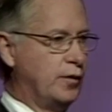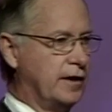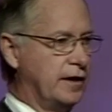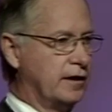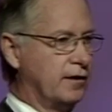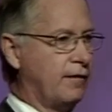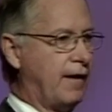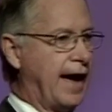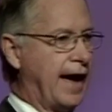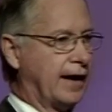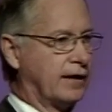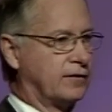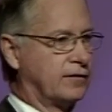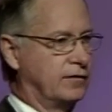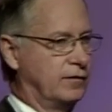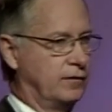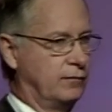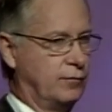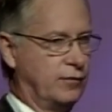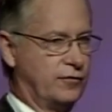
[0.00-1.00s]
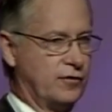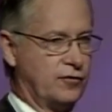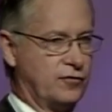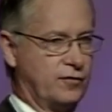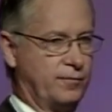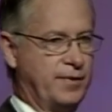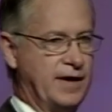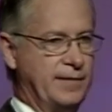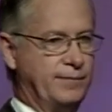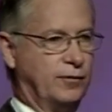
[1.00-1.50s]
interact with other
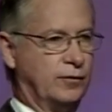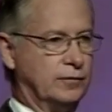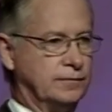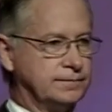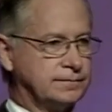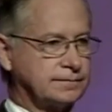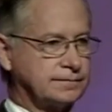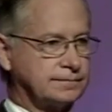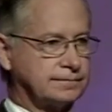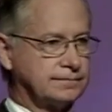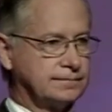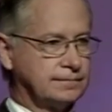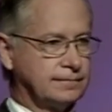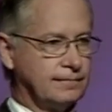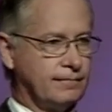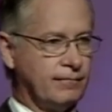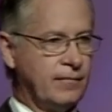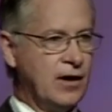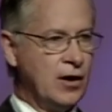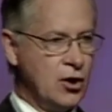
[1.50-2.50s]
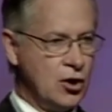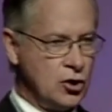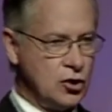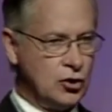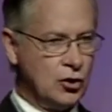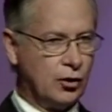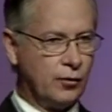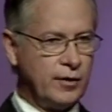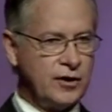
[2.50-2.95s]
people. Your